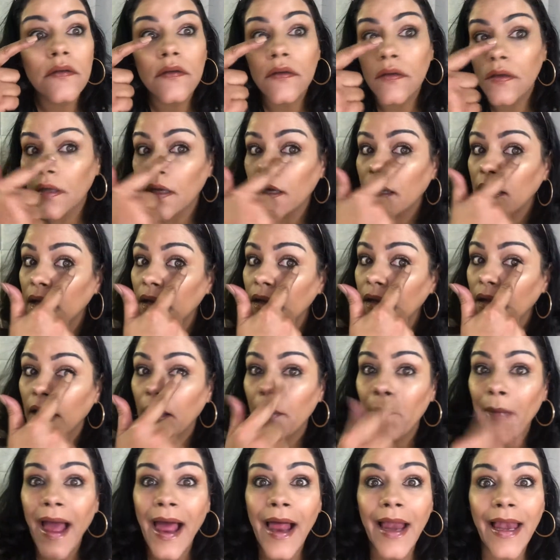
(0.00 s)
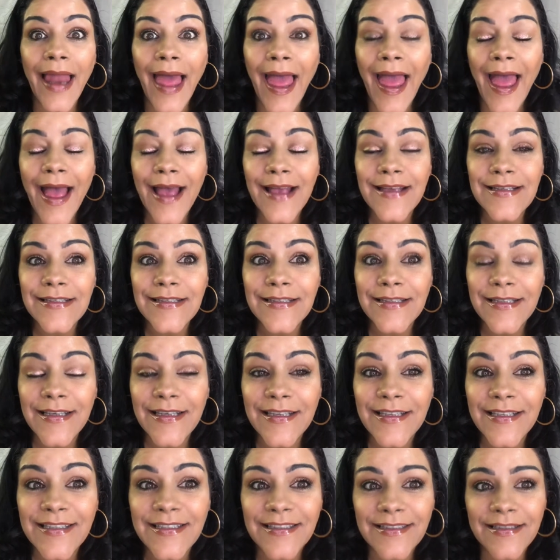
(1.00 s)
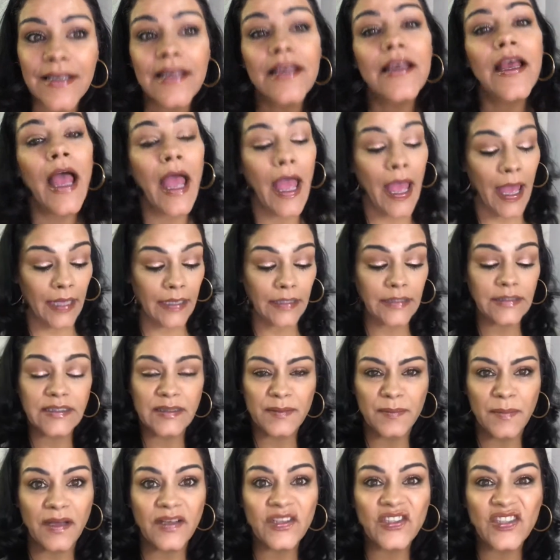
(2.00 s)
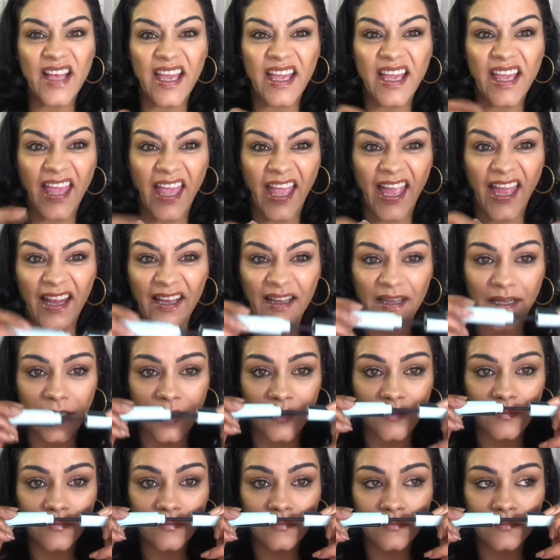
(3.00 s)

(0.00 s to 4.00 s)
Look at my lashes. And it smells like candy.